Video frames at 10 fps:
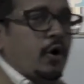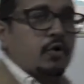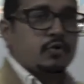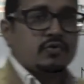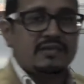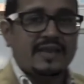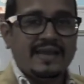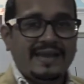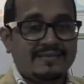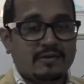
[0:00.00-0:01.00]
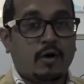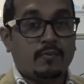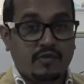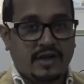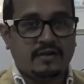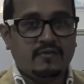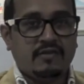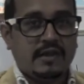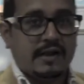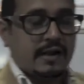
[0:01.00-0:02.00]
order to say it's an
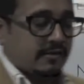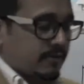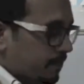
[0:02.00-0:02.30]
Objective-C class.